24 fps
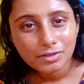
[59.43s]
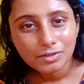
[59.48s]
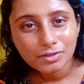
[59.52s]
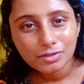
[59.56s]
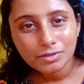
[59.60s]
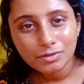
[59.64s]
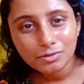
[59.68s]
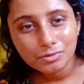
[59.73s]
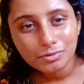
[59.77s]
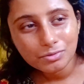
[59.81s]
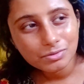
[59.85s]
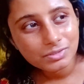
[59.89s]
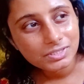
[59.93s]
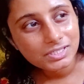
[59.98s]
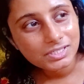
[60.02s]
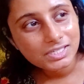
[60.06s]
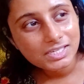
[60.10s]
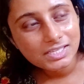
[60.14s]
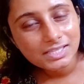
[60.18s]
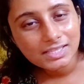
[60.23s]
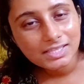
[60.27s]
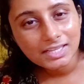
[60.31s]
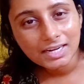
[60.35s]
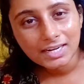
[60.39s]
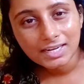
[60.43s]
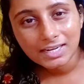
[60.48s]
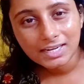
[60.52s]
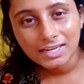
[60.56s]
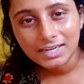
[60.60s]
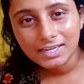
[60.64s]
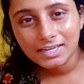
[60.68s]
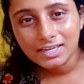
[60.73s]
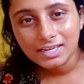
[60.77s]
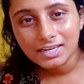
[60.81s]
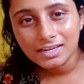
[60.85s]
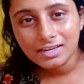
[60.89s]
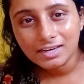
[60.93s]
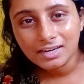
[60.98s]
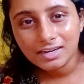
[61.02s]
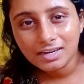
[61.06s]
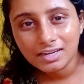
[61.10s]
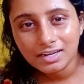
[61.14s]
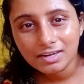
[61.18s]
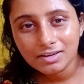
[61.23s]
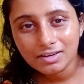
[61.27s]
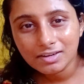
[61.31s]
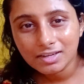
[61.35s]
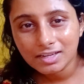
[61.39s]
you see that little
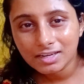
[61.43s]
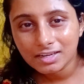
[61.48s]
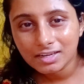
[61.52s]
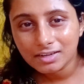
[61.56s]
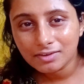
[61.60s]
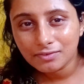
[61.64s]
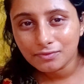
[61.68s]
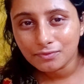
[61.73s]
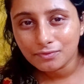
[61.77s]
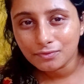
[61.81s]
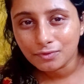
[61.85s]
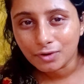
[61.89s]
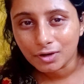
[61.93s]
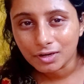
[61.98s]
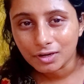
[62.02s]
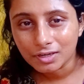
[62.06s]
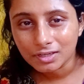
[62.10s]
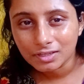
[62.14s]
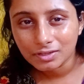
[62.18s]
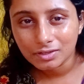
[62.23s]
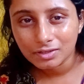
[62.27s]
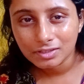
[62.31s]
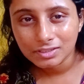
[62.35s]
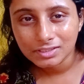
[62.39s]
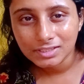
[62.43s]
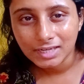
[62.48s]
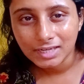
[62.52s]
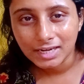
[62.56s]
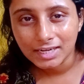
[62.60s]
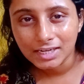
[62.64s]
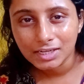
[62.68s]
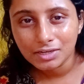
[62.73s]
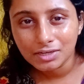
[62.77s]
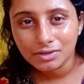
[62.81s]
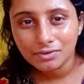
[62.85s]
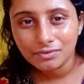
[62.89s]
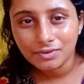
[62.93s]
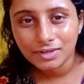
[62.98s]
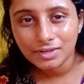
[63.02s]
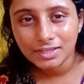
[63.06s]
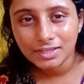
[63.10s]
girl standing over